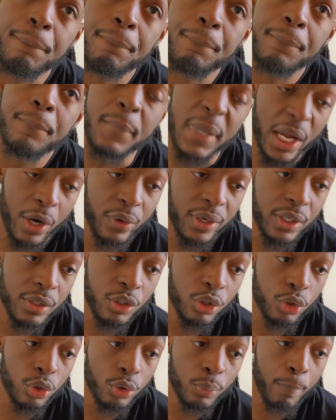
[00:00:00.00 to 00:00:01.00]

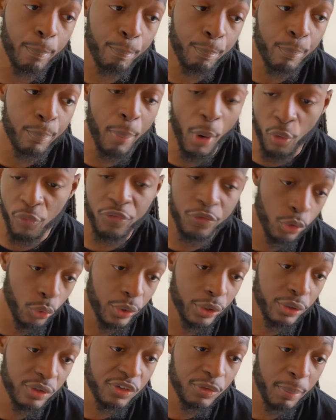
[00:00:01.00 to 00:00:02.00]
married, both you
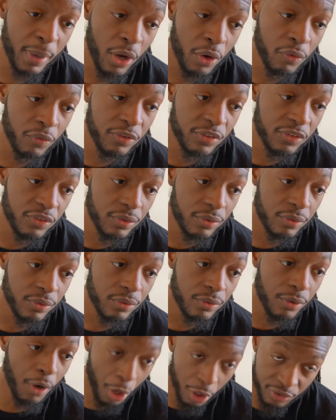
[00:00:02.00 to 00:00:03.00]
and your spouse
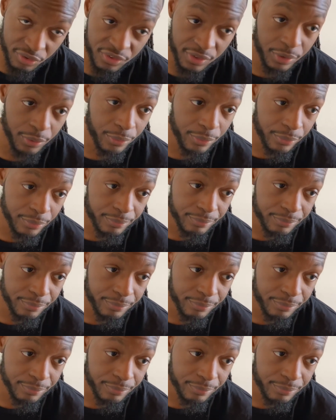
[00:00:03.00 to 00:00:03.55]
are single.